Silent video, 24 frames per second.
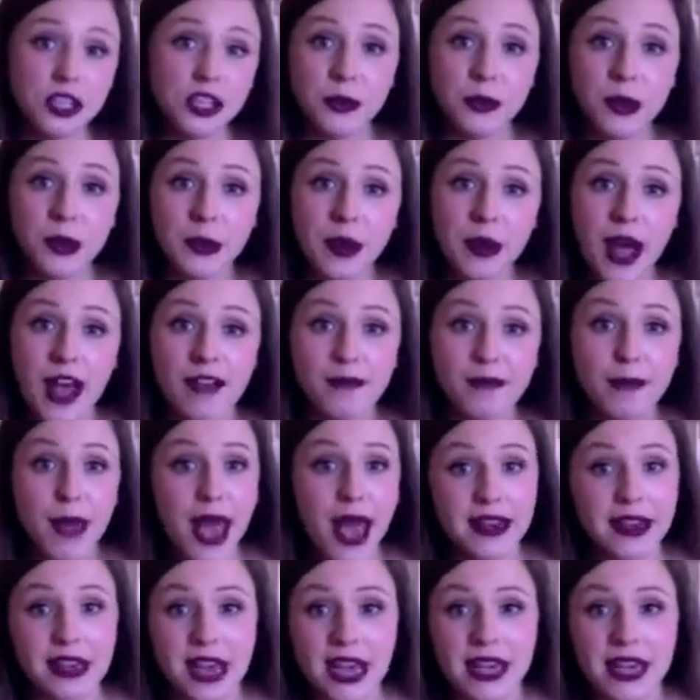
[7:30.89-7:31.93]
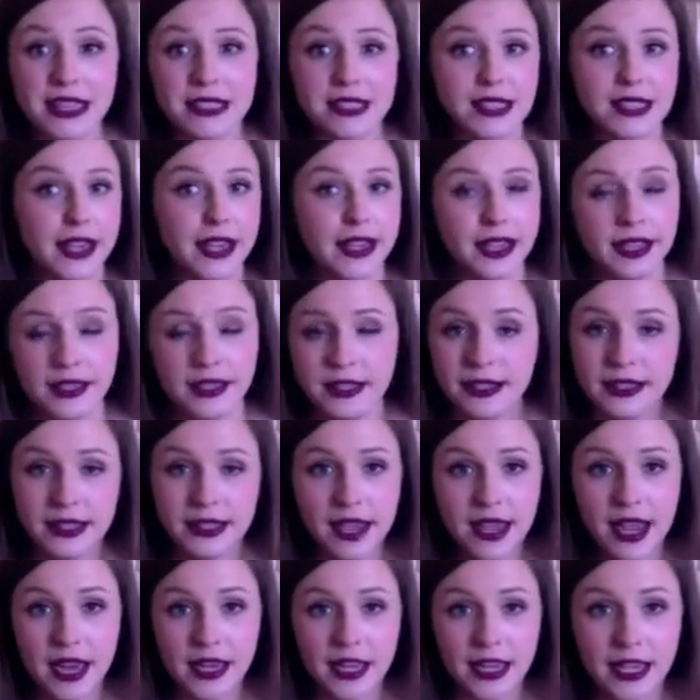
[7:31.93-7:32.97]
we will have bad nights like
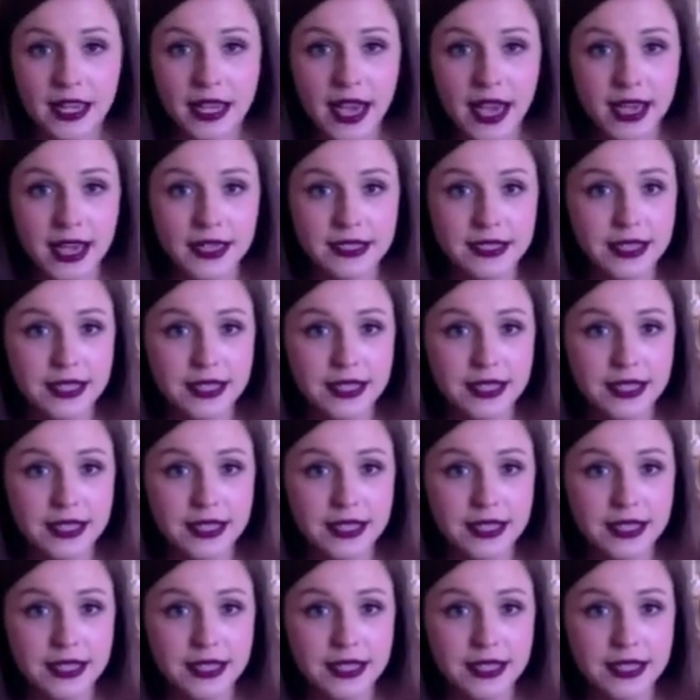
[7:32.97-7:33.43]
any kid